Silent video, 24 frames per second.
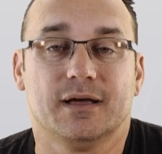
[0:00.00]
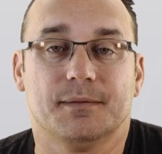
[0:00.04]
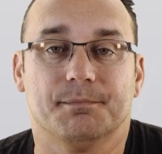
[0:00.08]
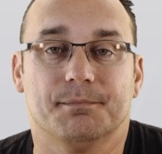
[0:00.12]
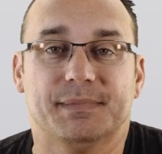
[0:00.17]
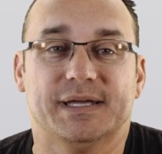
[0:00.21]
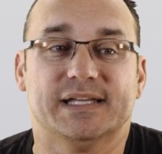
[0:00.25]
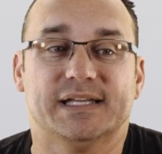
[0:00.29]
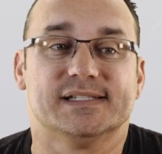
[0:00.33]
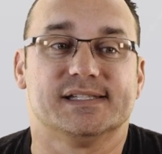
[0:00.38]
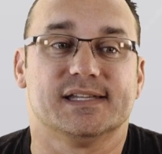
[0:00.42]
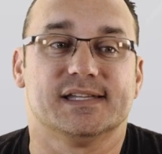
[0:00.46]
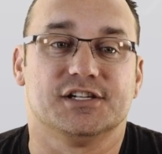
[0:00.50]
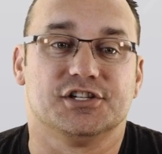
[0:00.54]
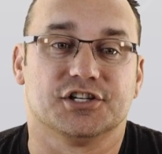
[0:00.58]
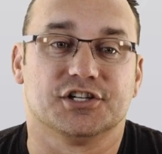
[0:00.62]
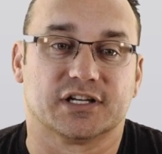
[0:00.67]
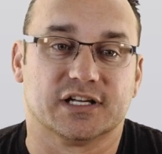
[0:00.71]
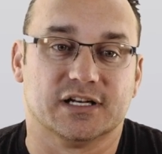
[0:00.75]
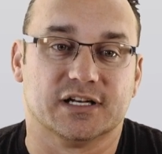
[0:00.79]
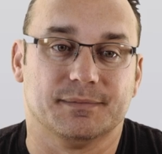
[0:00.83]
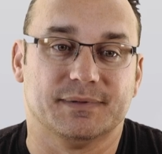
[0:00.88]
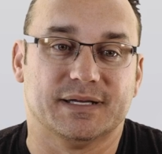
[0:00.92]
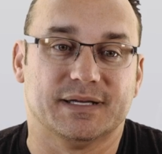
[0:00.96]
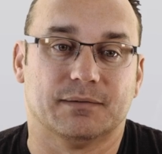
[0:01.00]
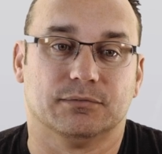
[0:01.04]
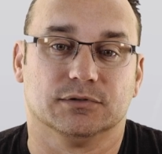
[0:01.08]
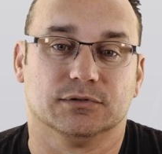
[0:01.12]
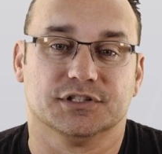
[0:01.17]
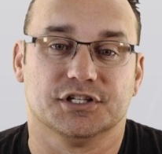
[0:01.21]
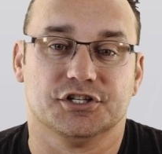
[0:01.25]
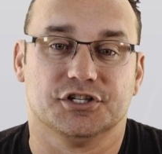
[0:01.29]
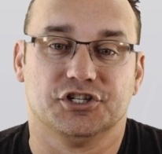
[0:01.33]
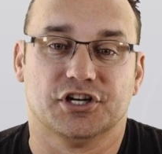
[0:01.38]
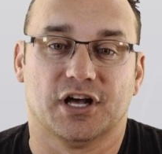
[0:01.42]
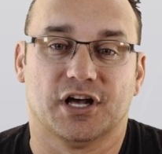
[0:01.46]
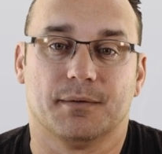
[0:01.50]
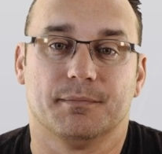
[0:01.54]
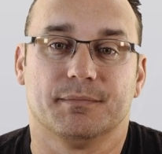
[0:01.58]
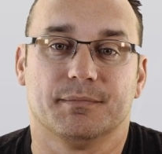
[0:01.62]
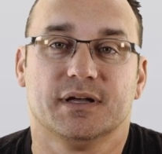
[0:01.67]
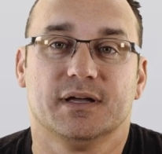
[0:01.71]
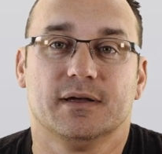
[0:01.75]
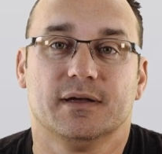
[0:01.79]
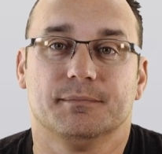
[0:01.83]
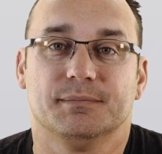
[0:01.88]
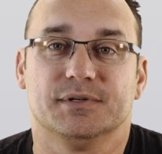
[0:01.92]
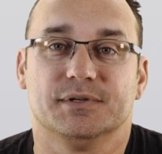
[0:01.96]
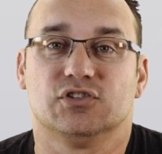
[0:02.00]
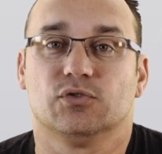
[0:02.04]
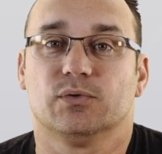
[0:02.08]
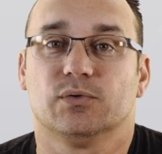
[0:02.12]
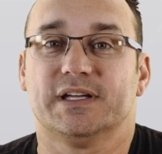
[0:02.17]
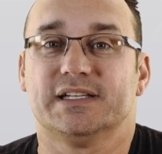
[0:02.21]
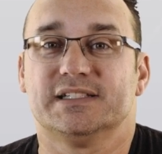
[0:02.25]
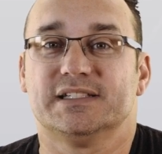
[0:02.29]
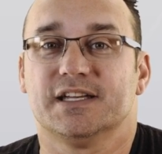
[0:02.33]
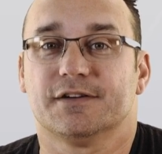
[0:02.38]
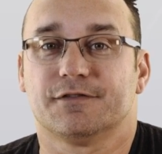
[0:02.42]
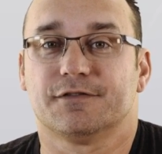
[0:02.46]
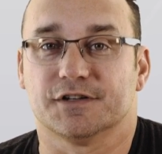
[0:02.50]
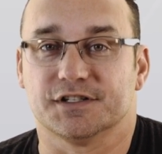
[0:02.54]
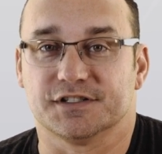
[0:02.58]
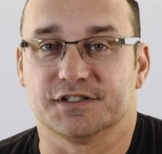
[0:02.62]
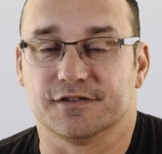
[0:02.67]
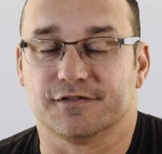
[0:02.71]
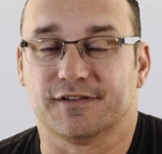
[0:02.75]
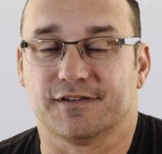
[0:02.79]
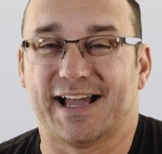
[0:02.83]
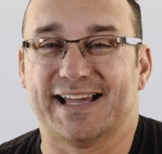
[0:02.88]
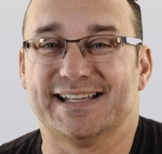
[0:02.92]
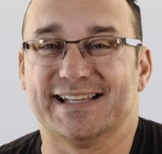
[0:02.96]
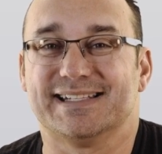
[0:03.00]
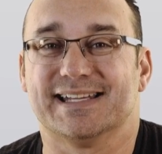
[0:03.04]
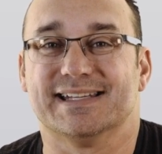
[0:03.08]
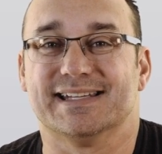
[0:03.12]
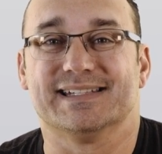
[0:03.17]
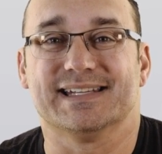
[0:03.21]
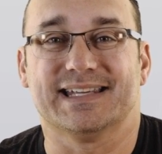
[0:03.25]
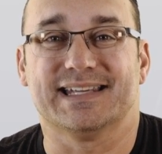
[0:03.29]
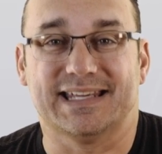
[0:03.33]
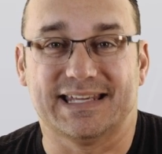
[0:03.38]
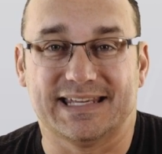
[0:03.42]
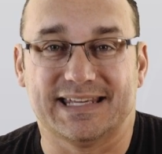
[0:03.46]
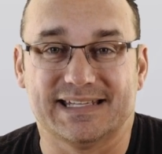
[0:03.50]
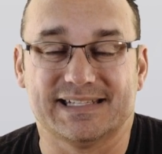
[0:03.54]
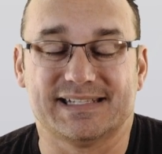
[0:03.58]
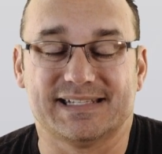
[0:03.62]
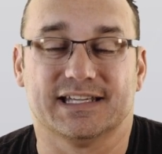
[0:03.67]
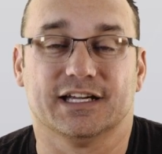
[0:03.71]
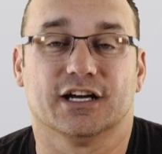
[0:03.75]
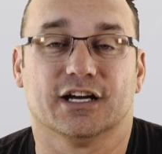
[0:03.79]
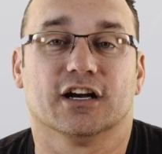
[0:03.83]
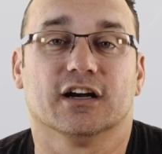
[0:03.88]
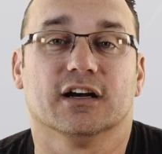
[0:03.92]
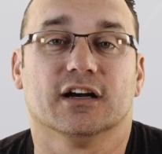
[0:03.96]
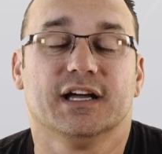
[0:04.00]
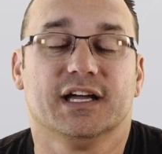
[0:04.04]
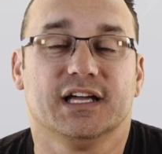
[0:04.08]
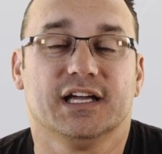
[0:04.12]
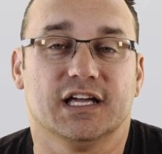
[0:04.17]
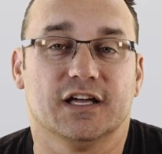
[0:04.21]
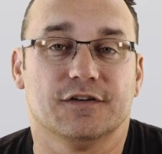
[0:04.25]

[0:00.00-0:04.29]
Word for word: means that you're going to be able to jump between different devices easier